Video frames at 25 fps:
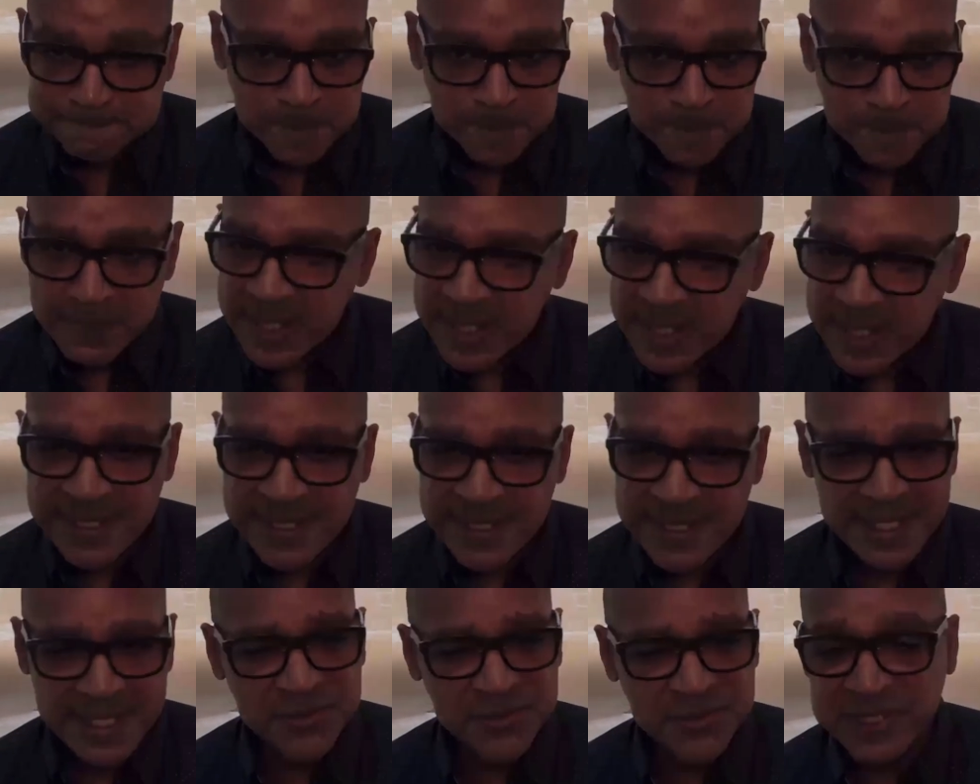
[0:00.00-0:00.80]

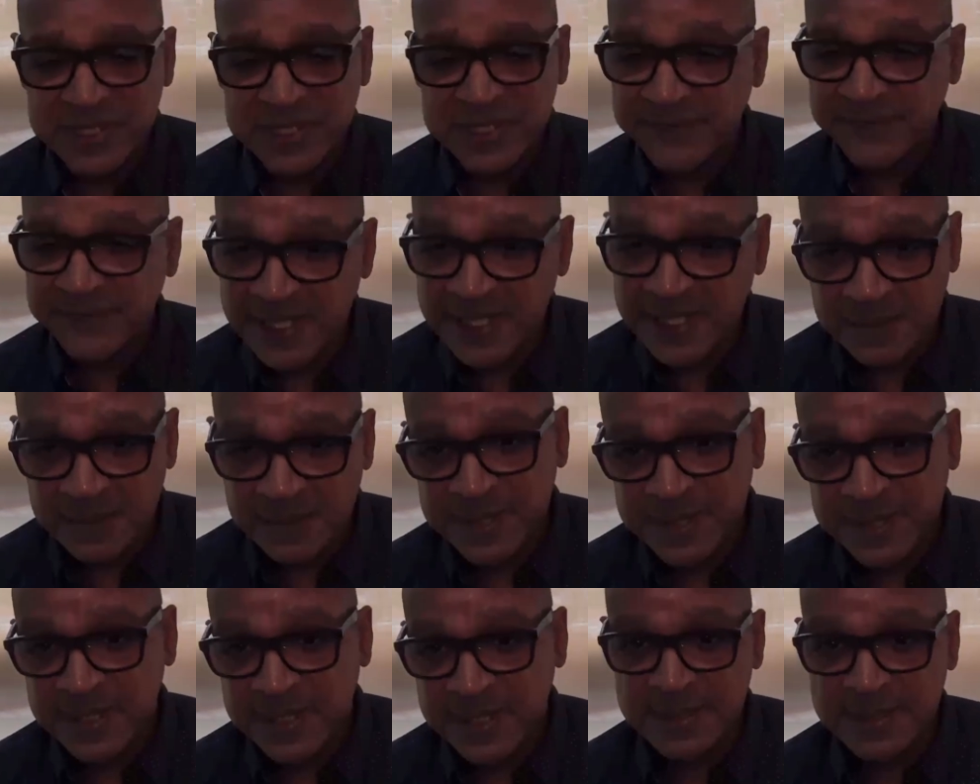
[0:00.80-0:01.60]
test-driven
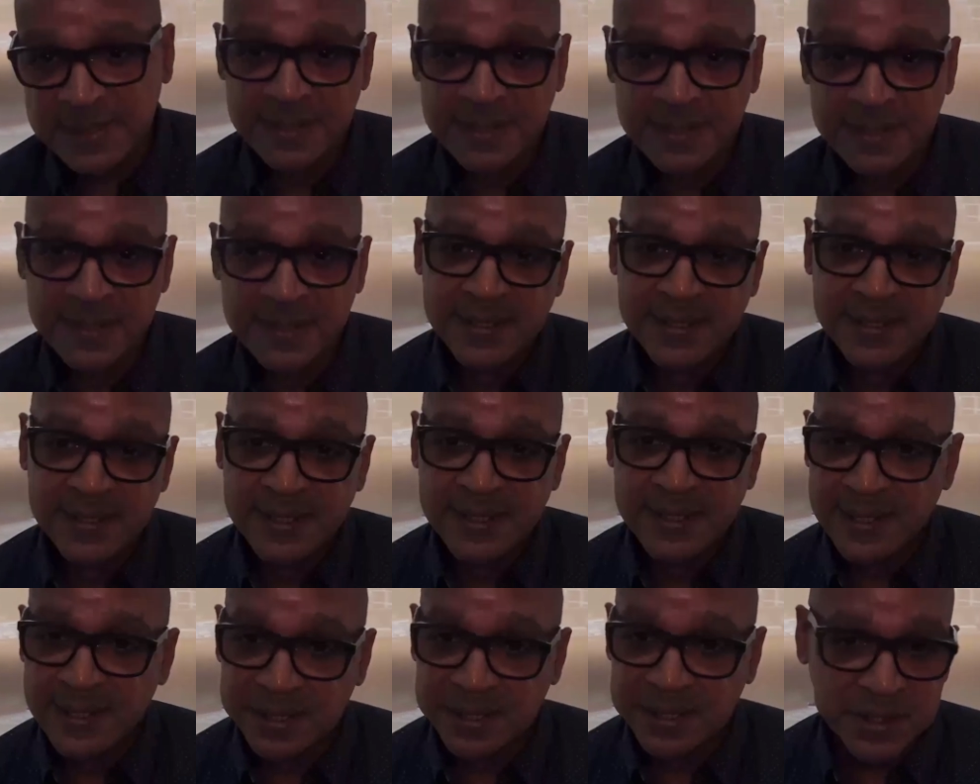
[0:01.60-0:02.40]
development,
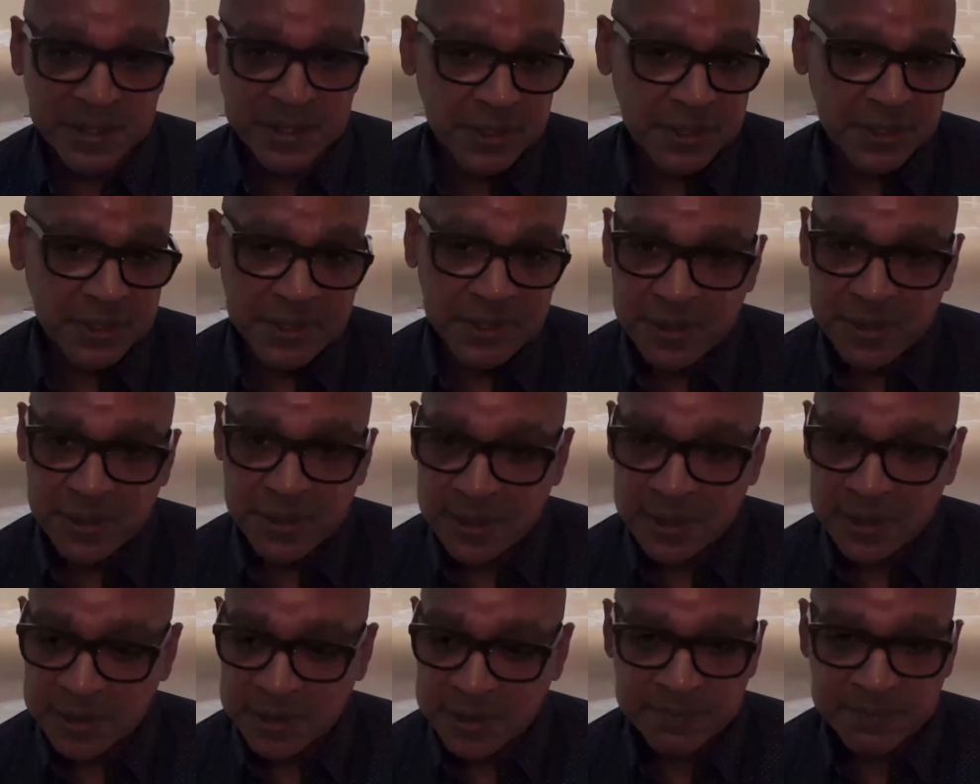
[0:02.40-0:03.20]

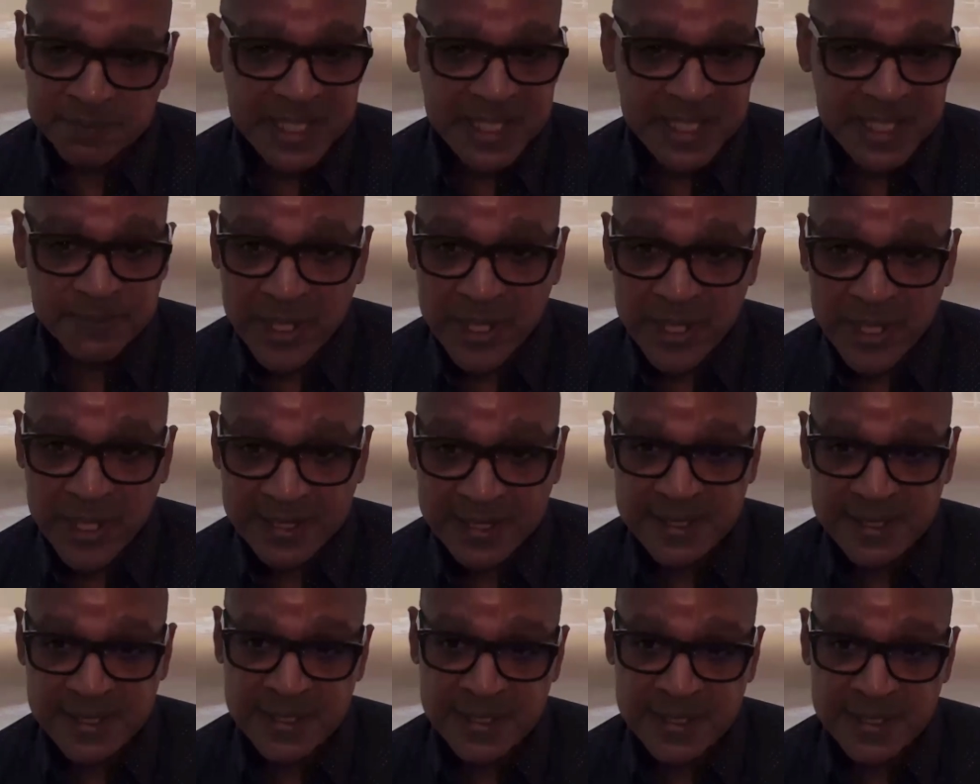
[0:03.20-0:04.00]
good best
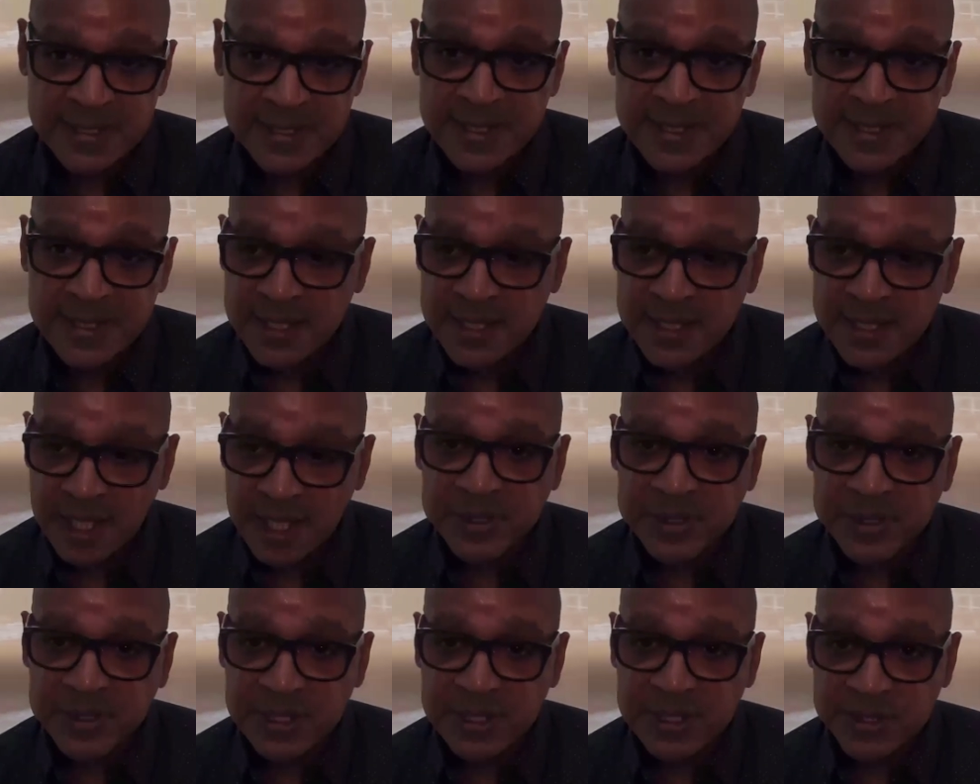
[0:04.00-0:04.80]
practices, and
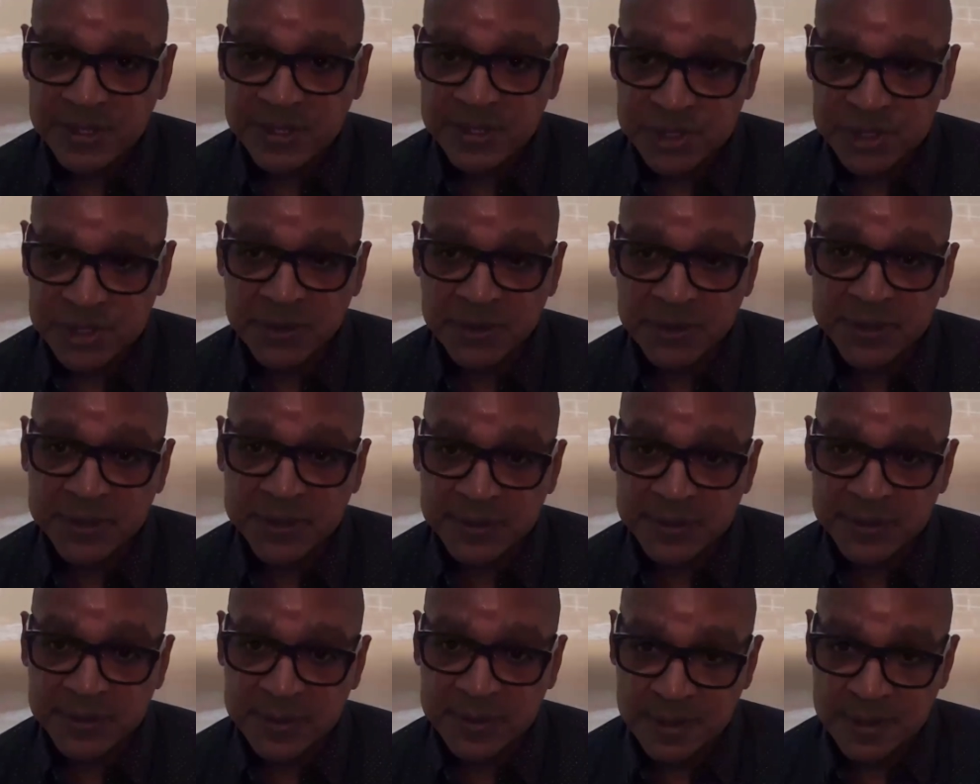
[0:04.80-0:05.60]
really sharing
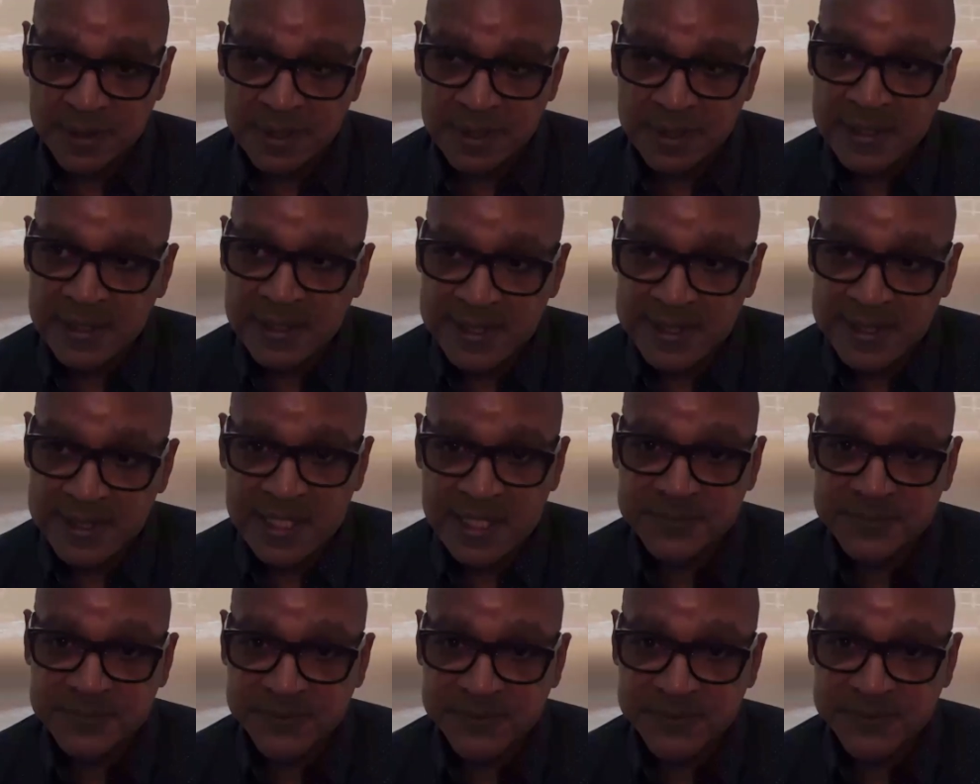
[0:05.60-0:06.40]
these
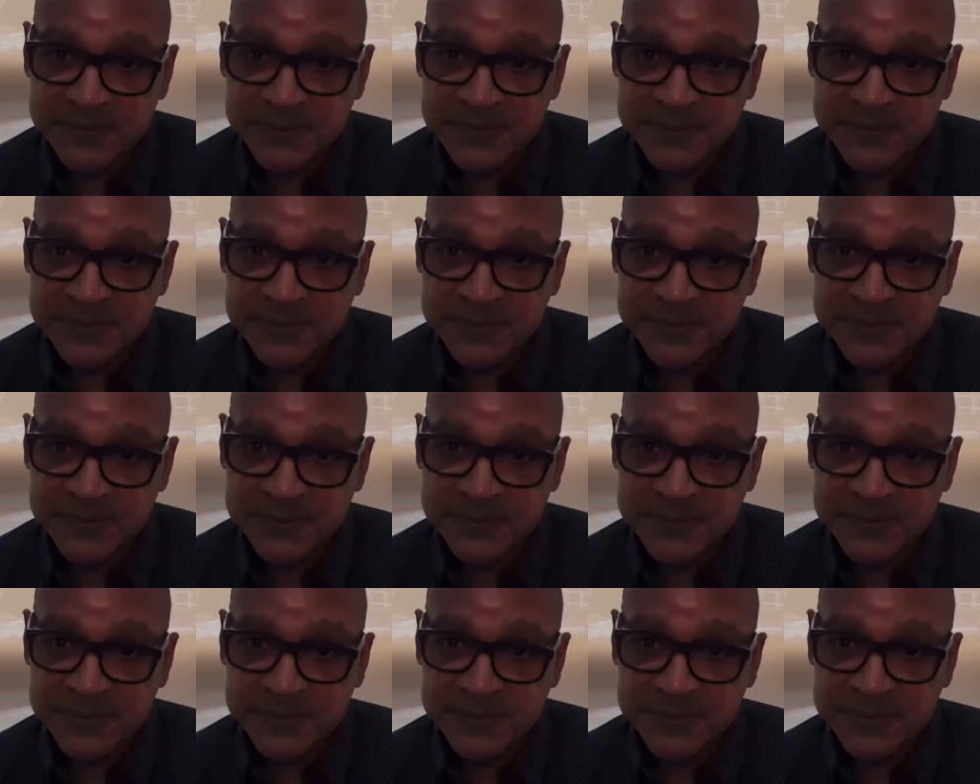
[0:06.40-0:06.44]
types of